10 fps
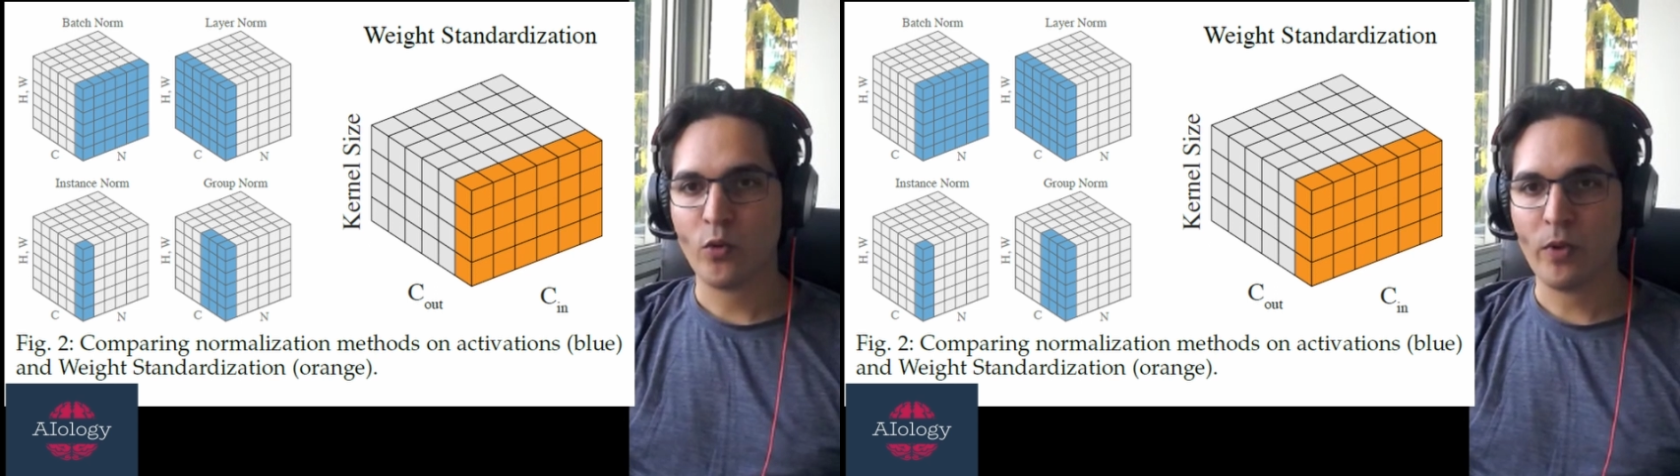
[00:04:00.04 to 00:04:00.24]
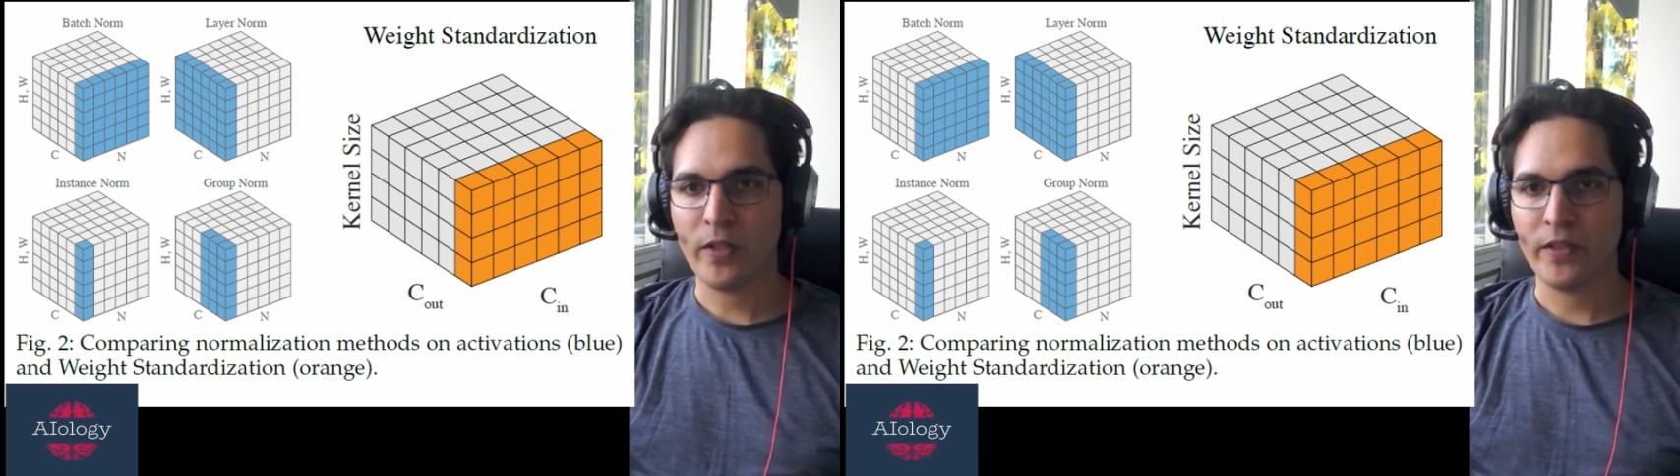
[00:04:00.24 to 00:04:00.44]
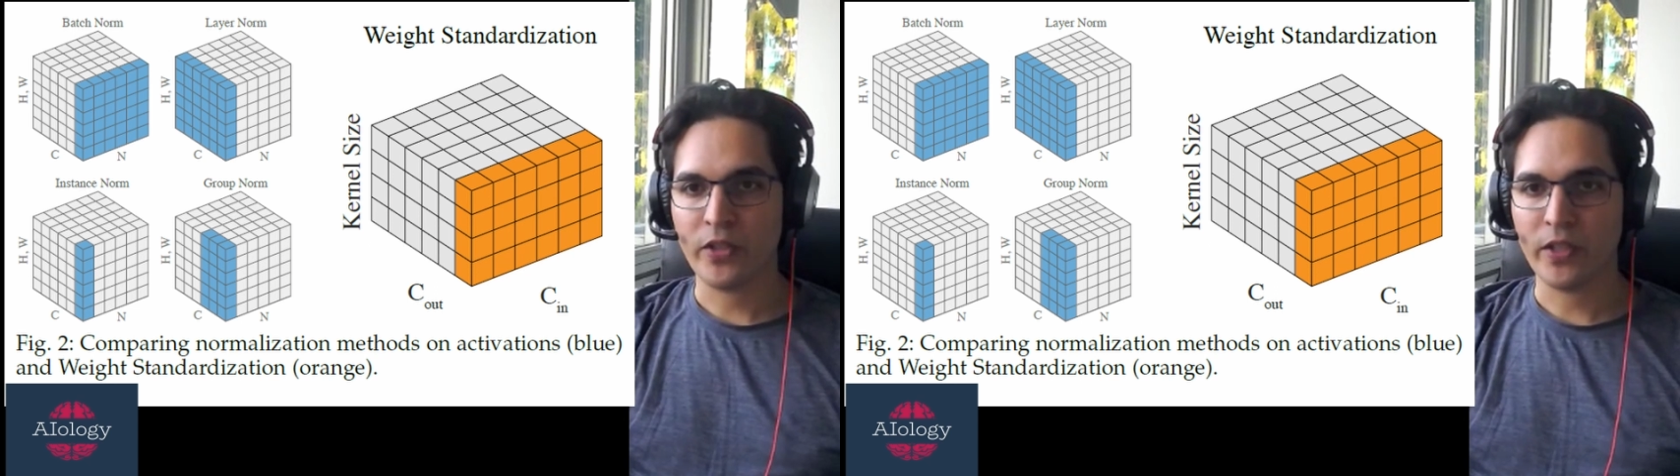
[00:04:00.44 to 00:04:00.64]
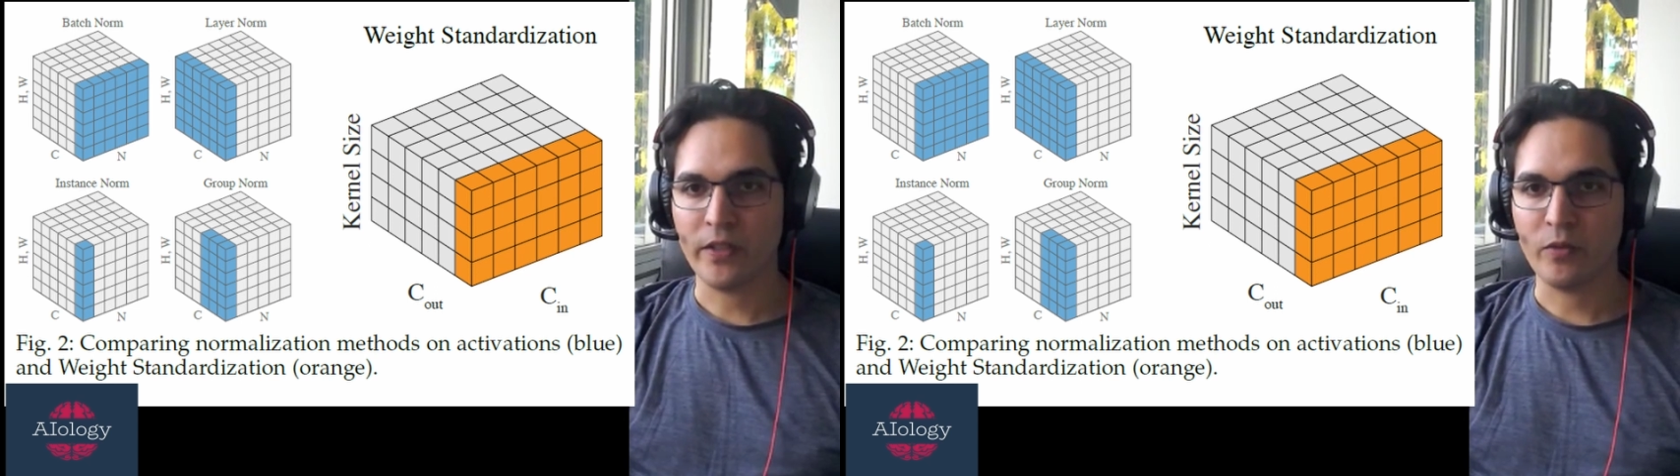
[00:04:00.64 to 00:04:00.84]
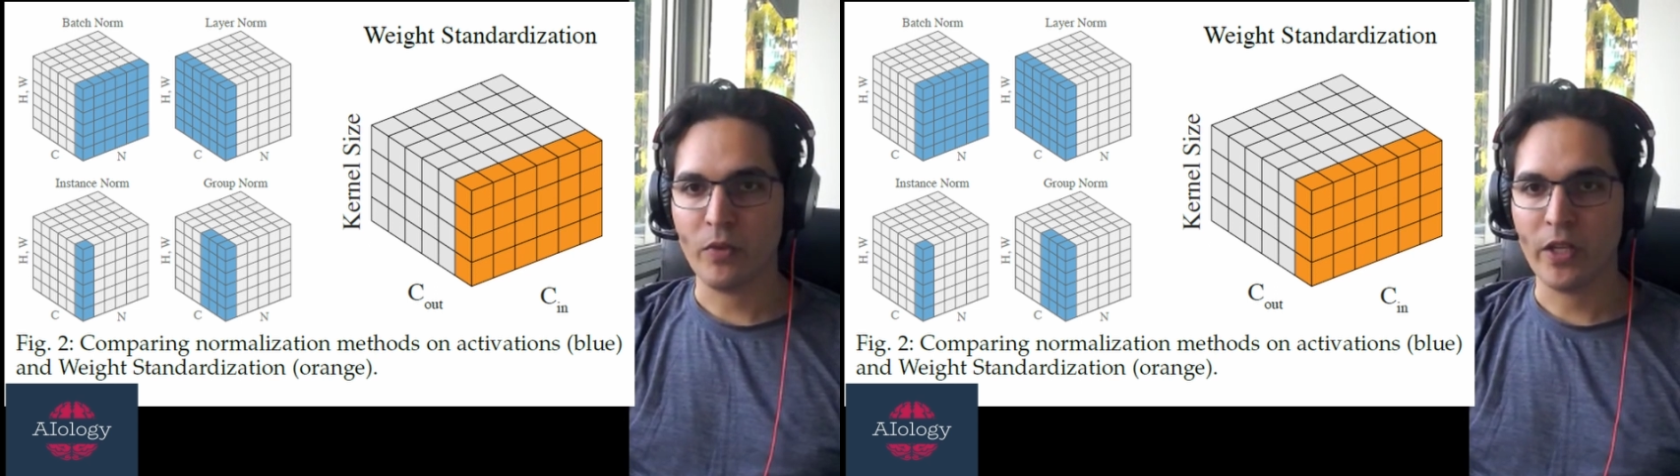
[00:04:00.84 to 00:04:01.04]
normalization,
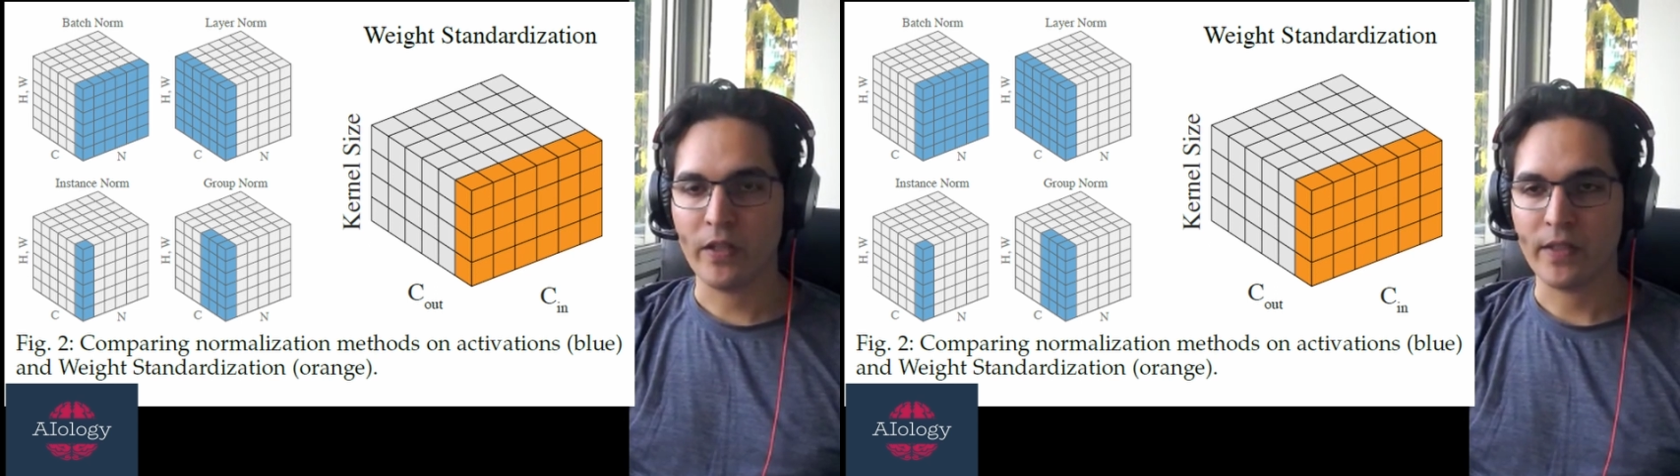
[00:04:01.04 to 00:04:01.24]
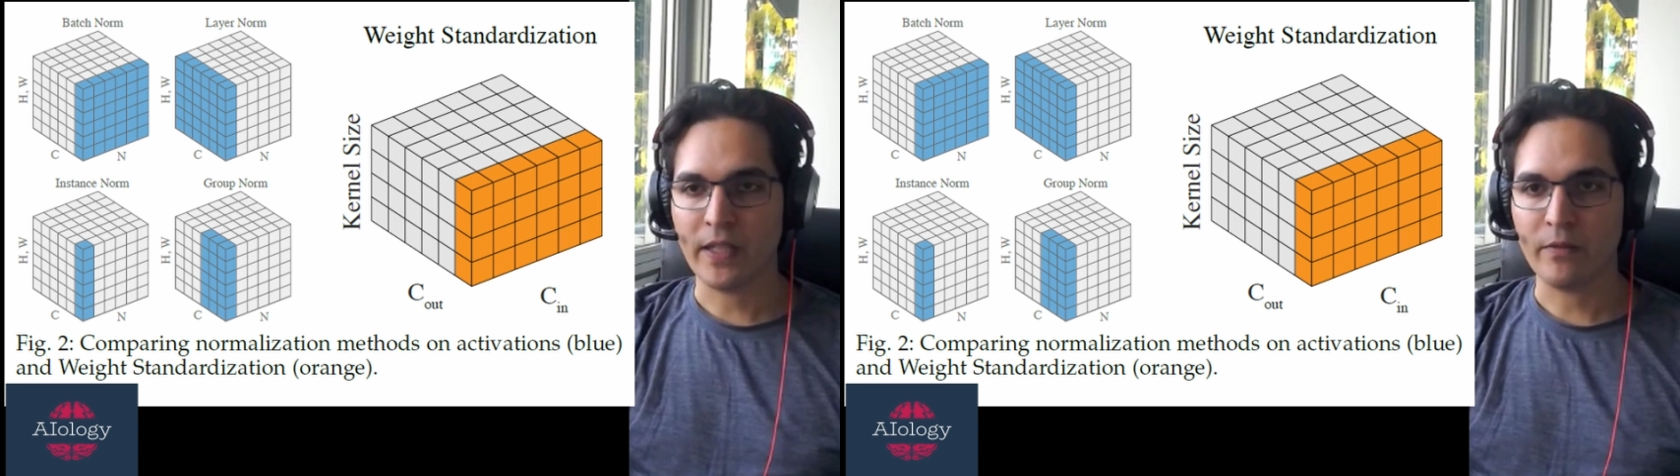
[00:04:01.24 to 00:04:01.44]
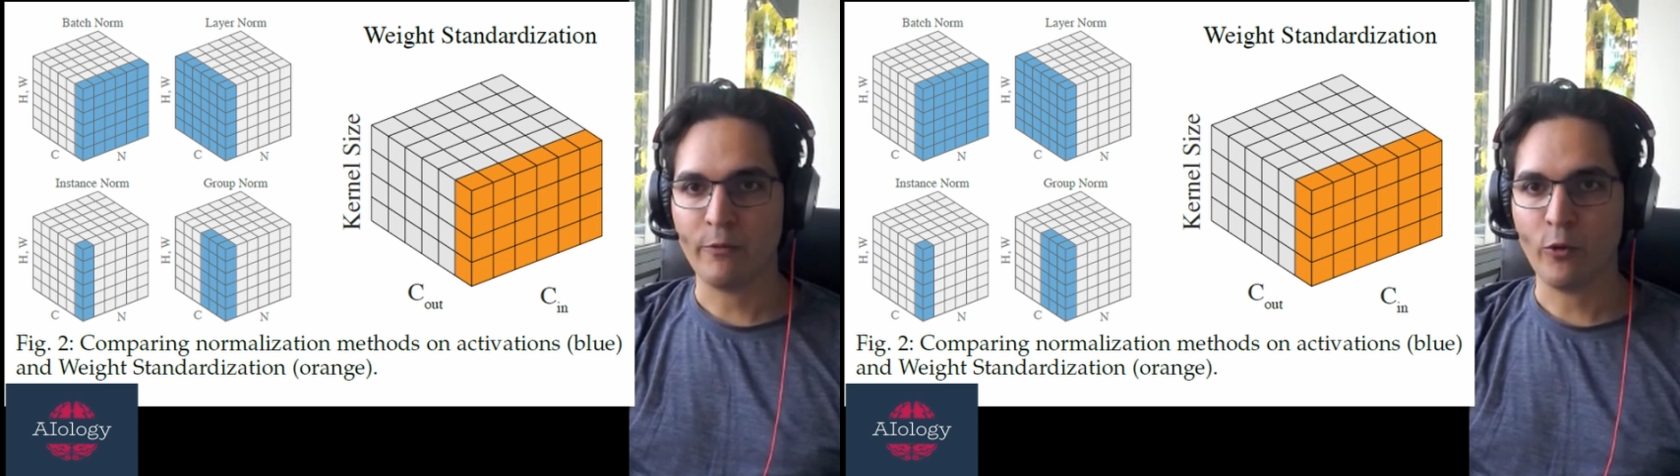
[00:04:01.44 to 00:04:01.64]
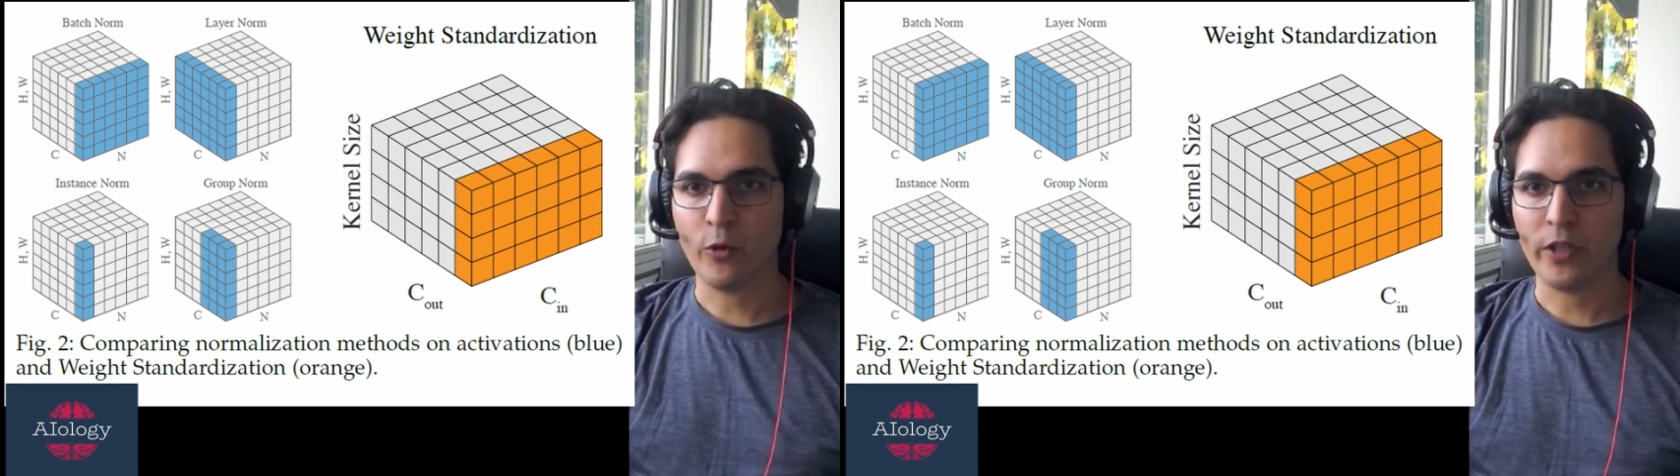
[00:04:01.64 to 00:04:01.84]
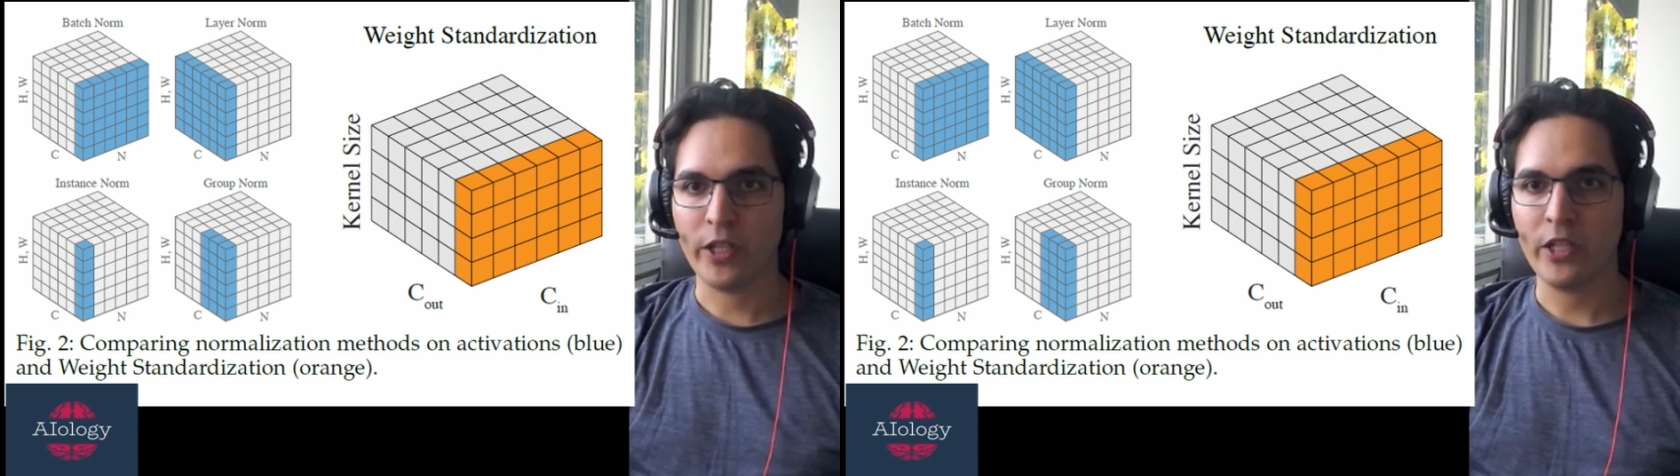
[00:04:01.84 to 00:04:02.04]
it means that for
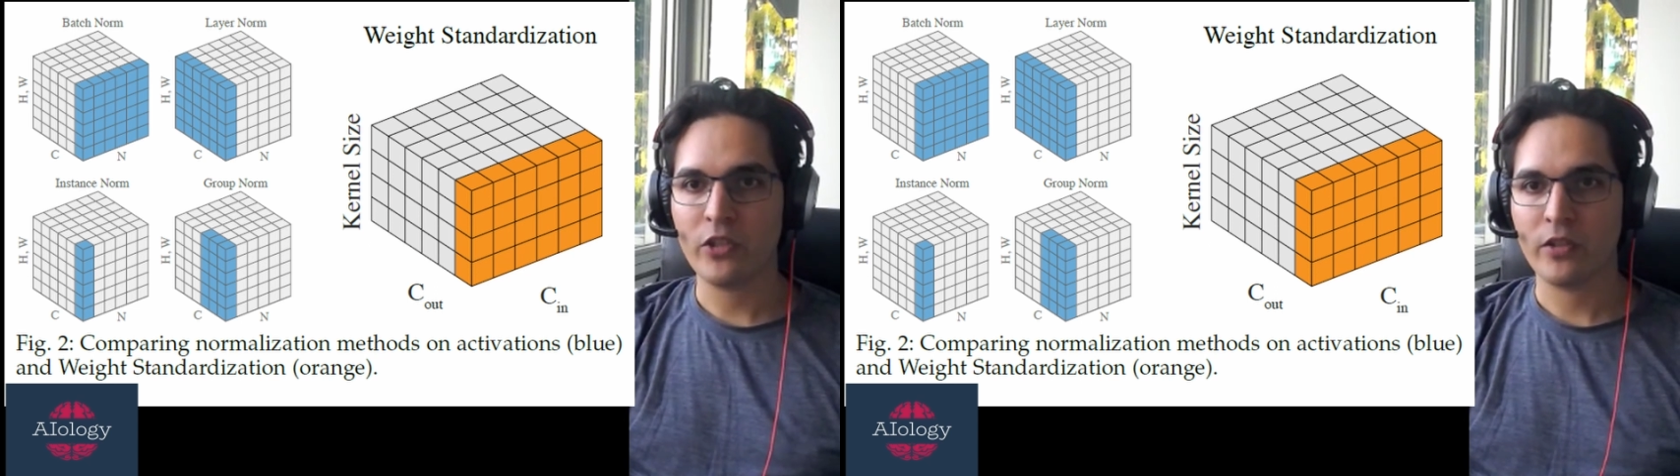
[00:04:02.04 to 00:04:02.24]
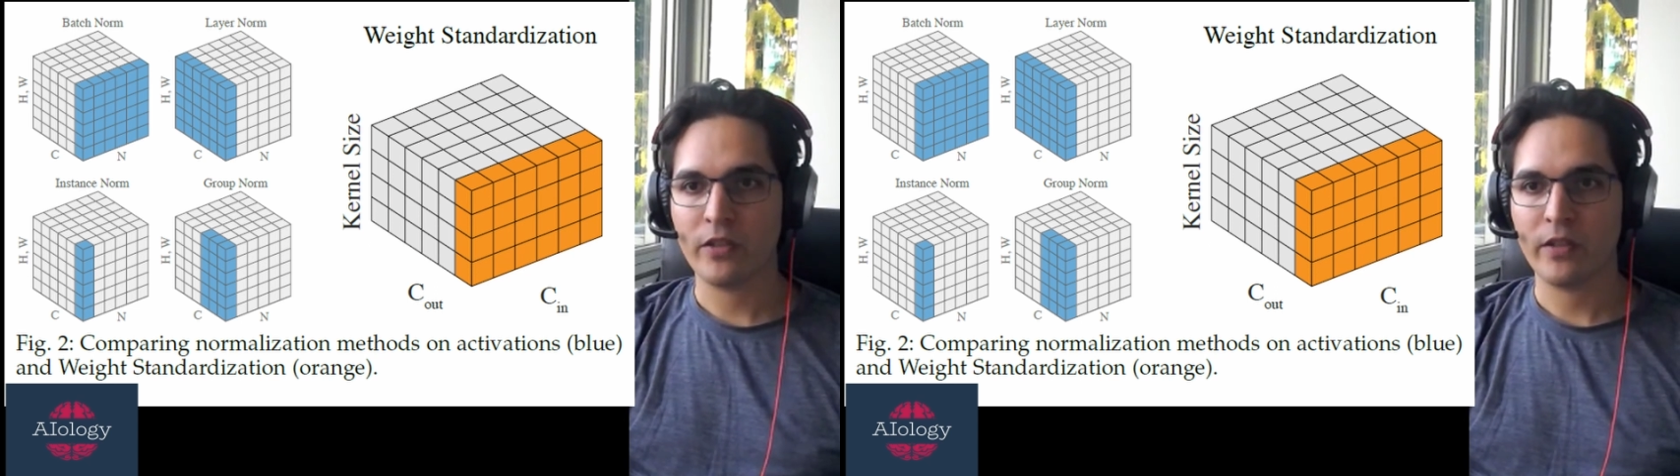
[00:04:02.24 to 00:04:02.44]
each